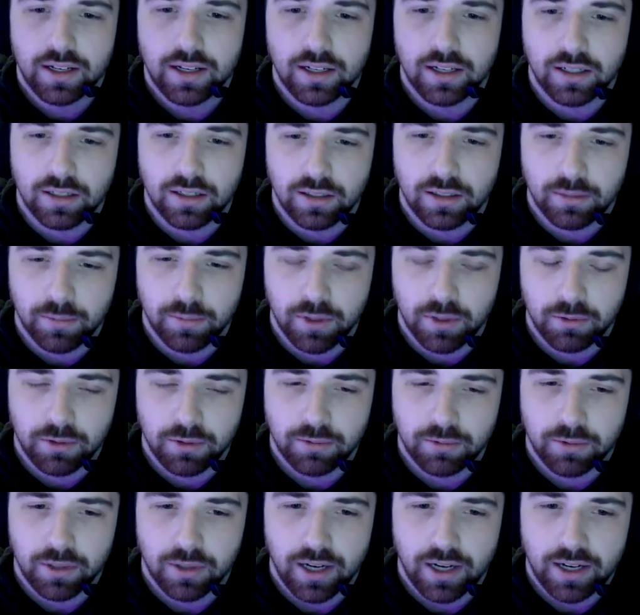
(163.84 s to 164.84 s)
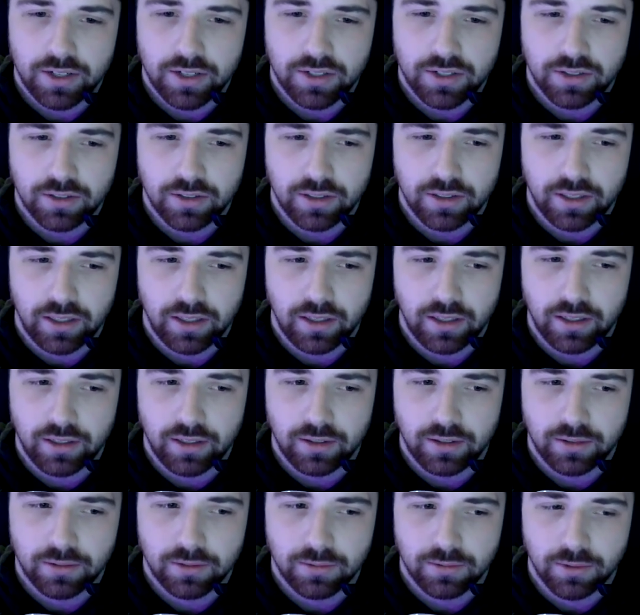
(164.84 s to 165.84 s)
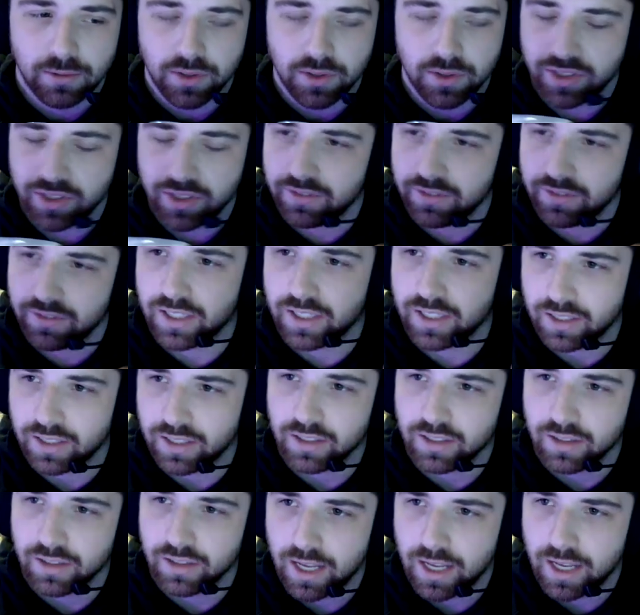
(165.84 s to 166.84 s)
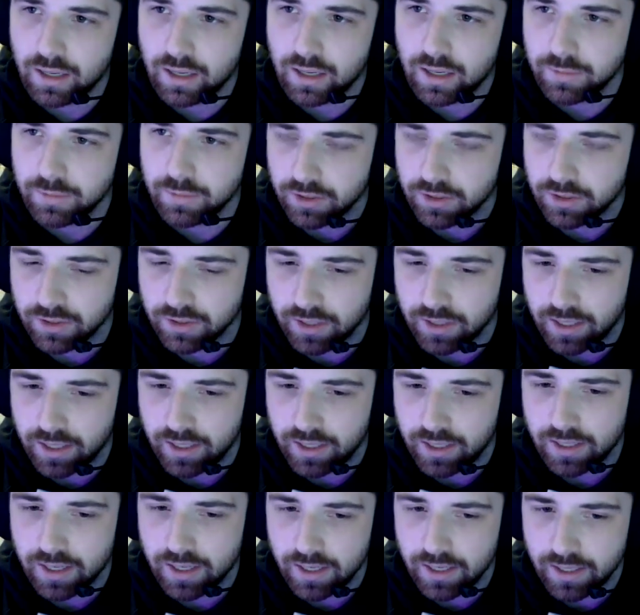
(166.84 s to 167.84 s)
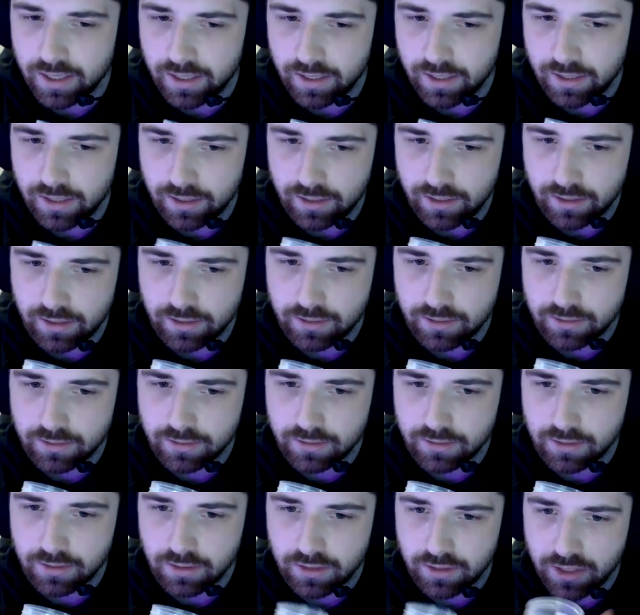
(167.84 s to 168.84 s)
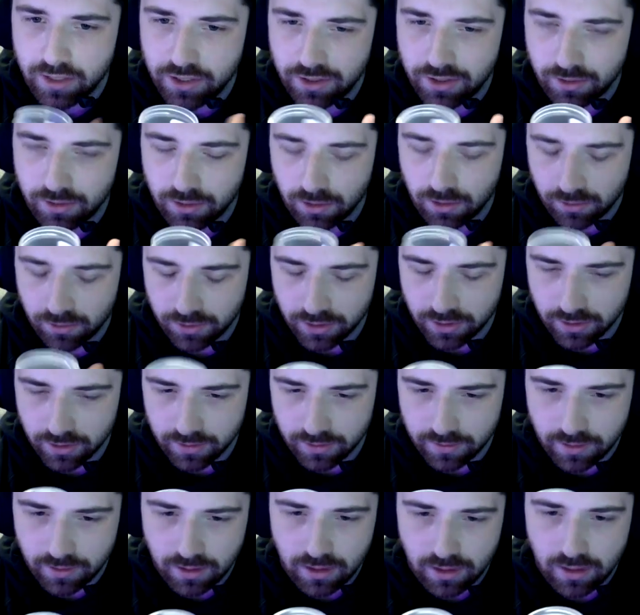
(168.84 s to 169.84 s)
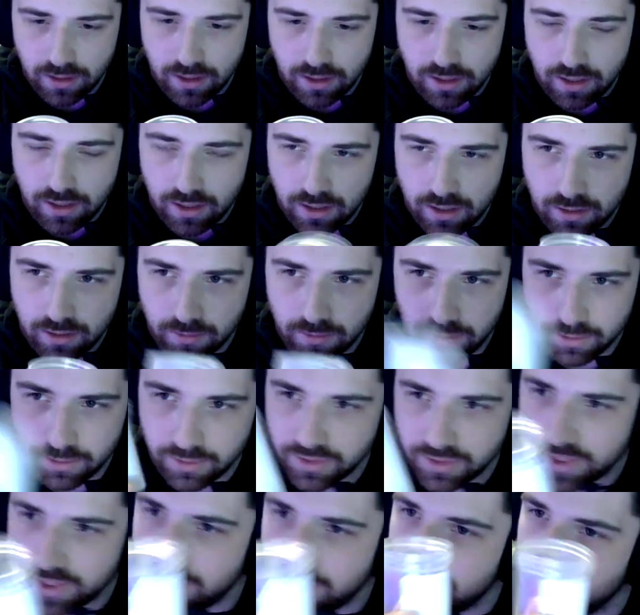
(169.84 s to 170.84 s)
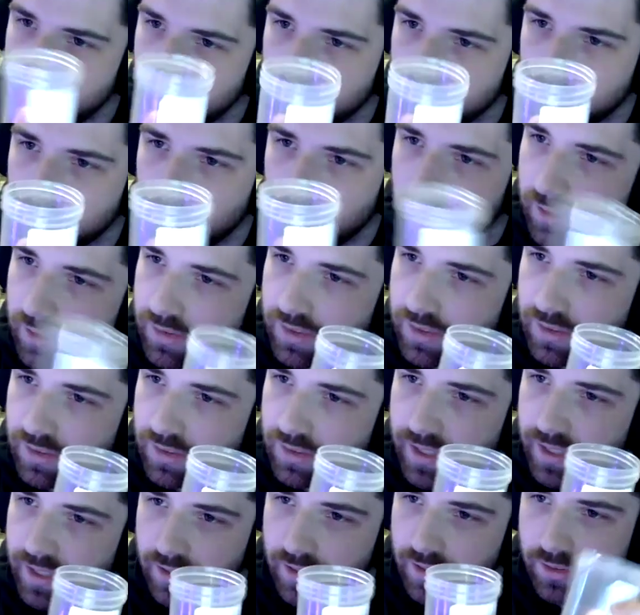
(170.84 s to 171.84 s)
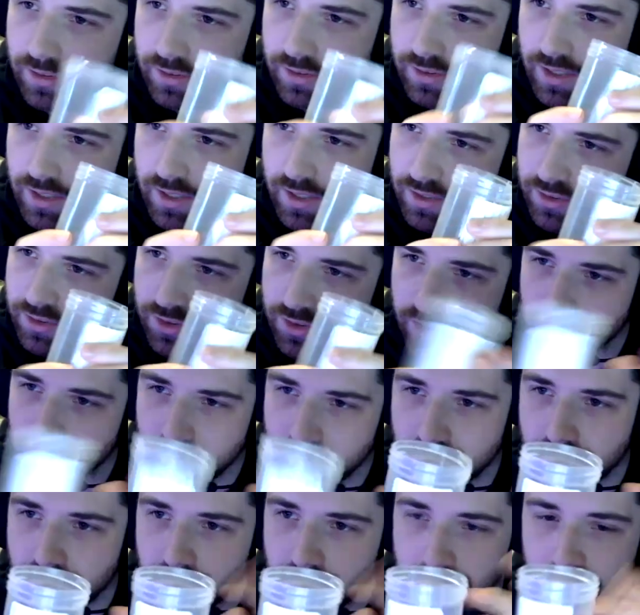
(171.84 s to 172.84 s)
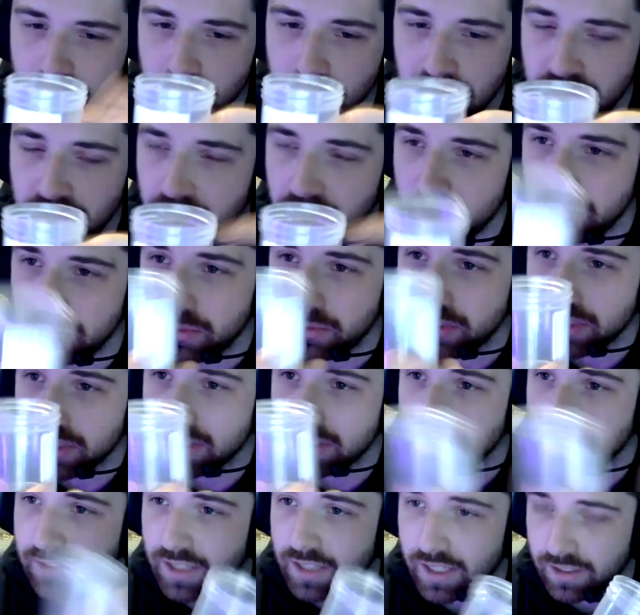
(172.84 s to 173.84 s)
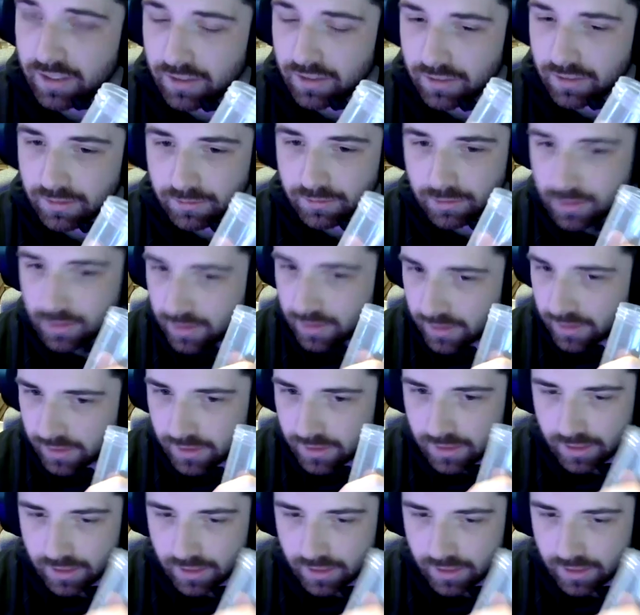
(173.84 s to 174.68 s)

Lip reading: But when we're actually receiving it in the lab to create a tissue culture, we receive it in one of these containers as just a toe in a container, really.